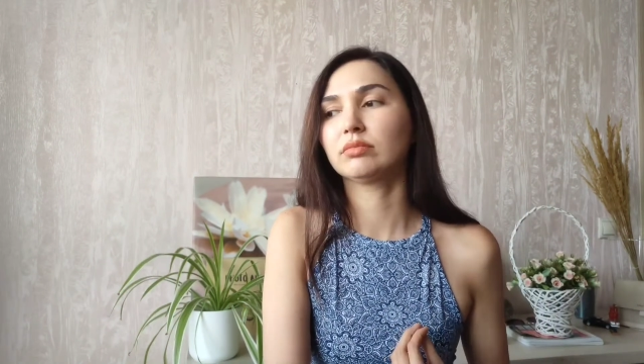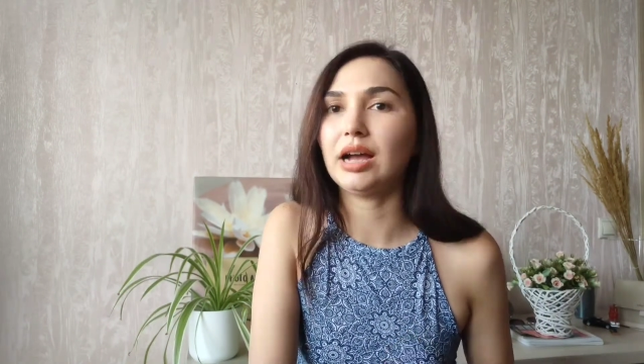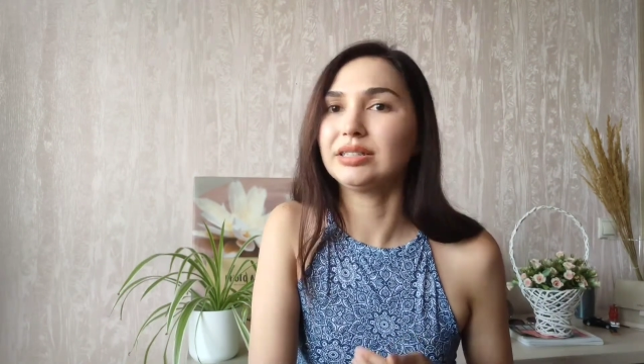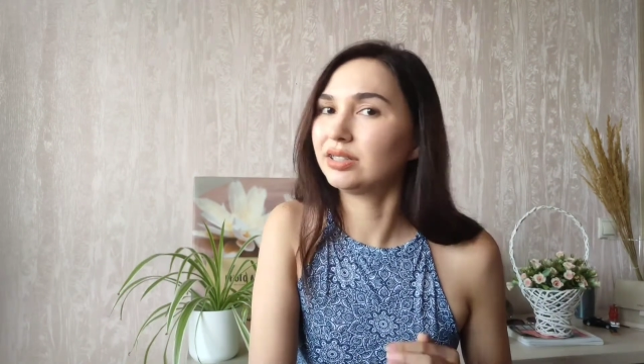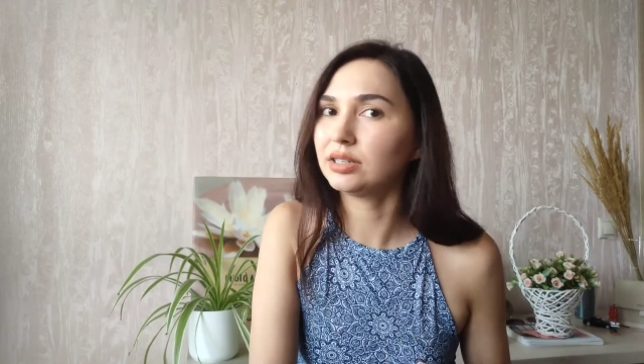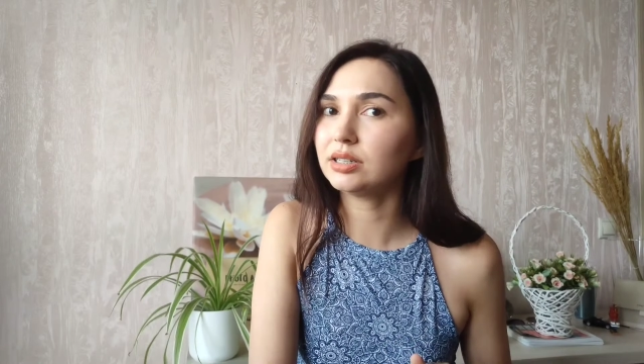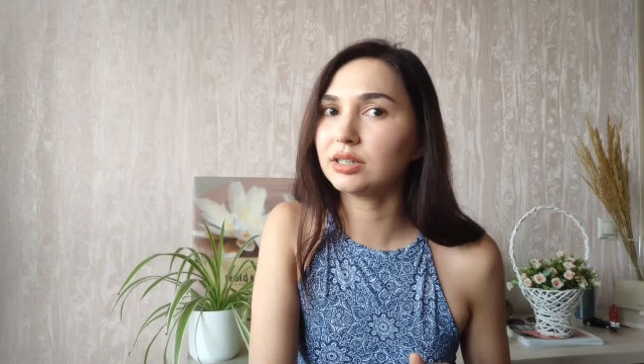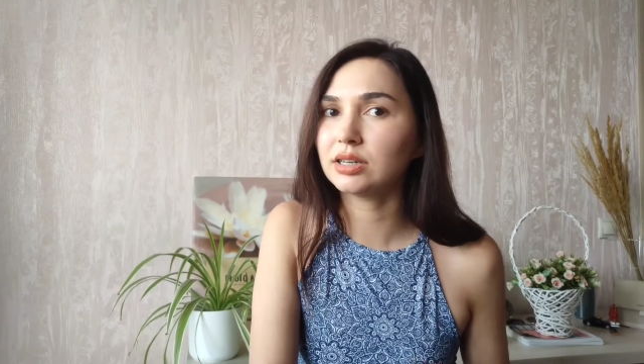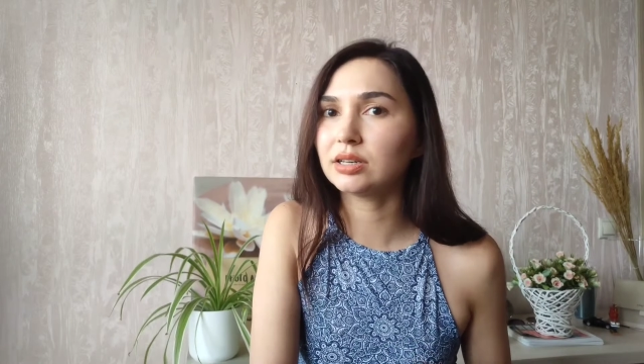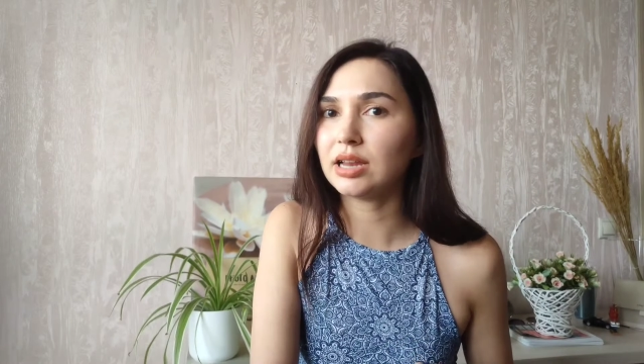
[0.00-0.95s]
I still
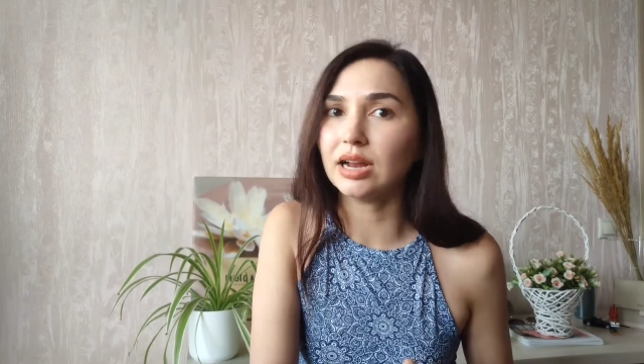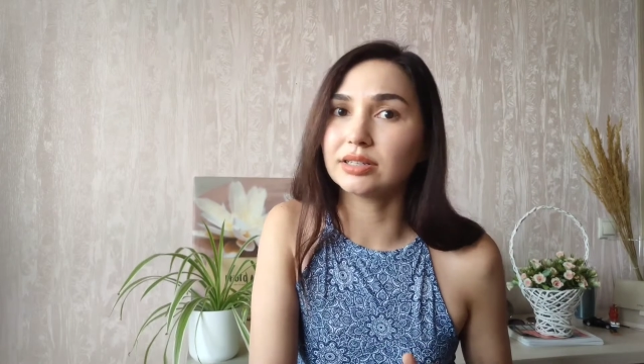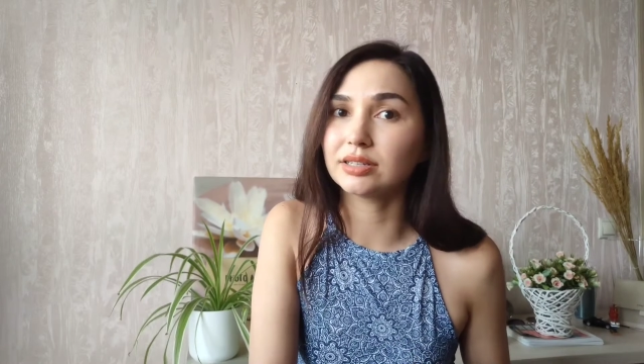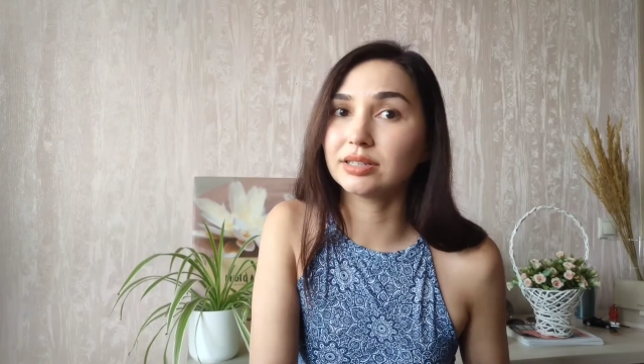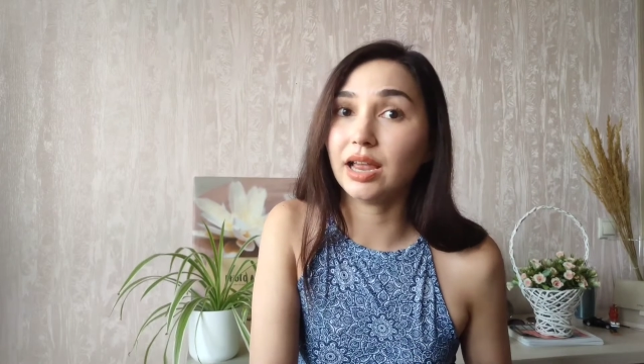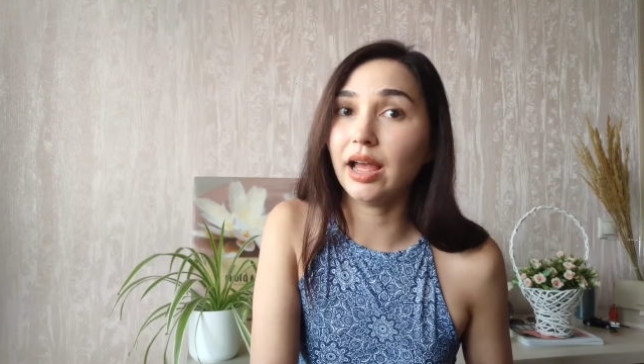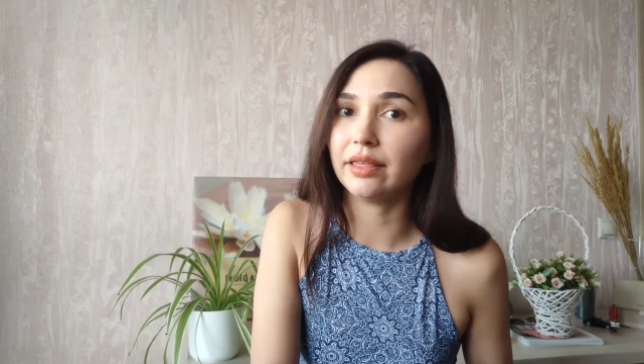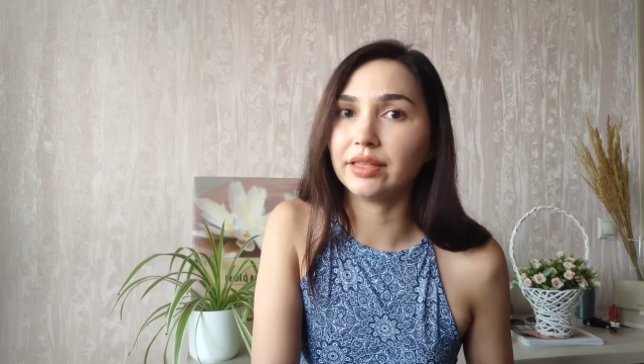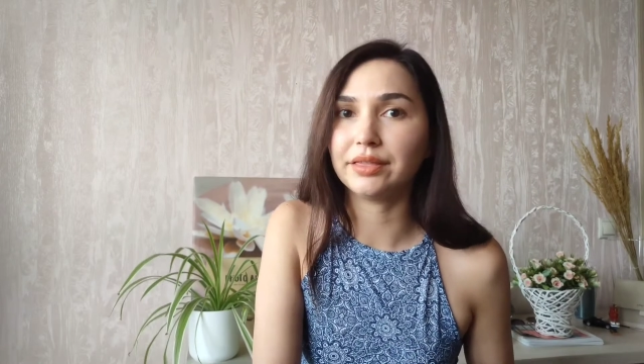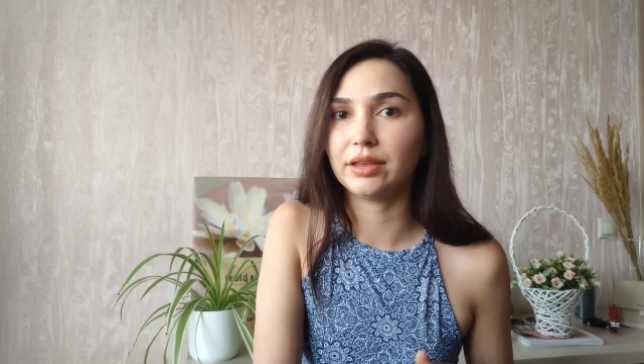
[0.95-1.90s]
didn't
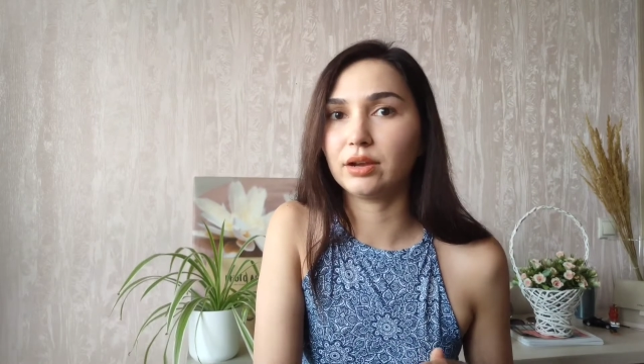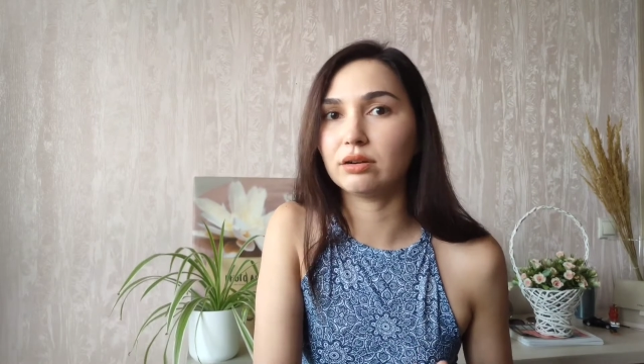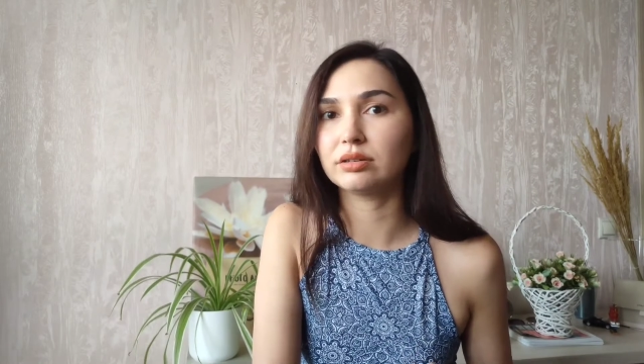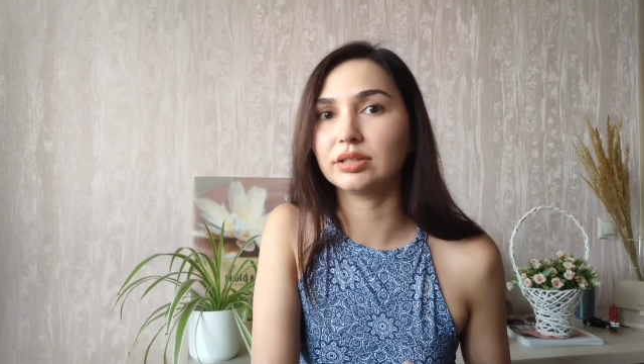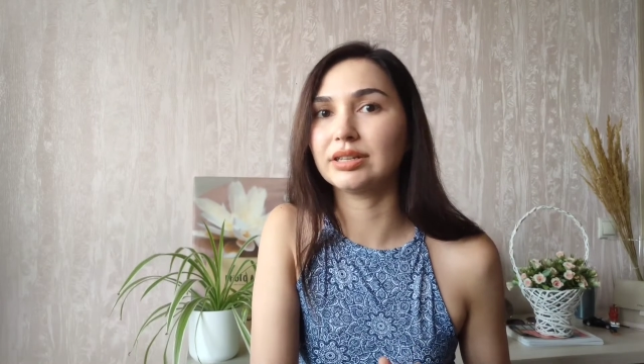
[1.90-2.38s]
understand that the cause